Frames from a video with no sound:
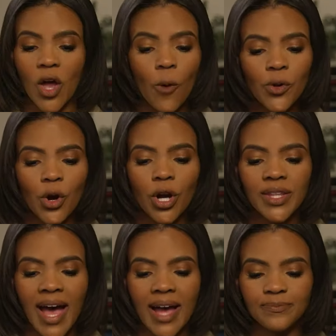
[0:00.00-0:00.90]
Hope you
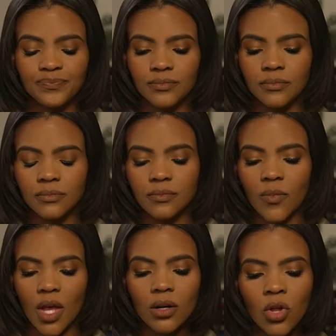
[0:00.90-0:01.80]
heard that.
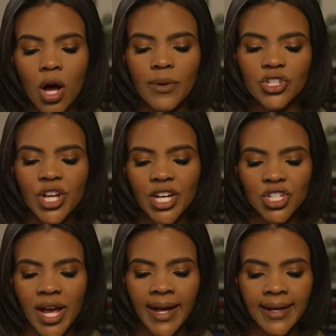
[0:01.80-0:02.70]
Club Shay
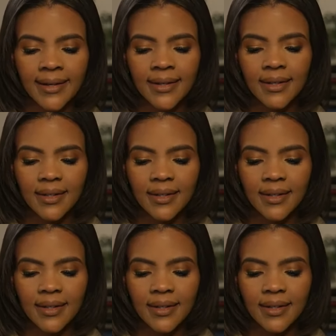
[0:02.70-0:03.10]
Shay.